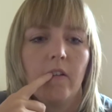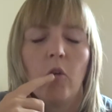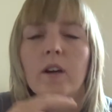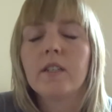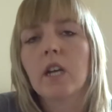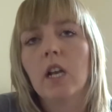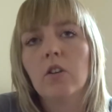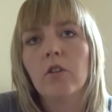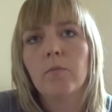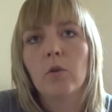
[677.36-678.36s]
Oh, I had a
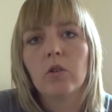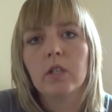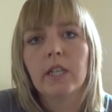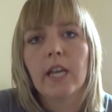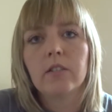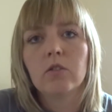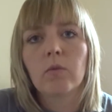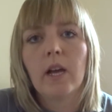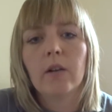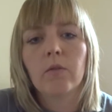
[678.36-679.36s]
colouring book in the end as
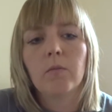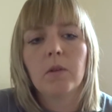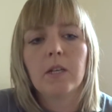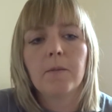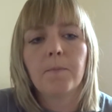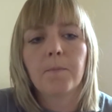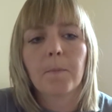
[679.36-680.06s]
well with me.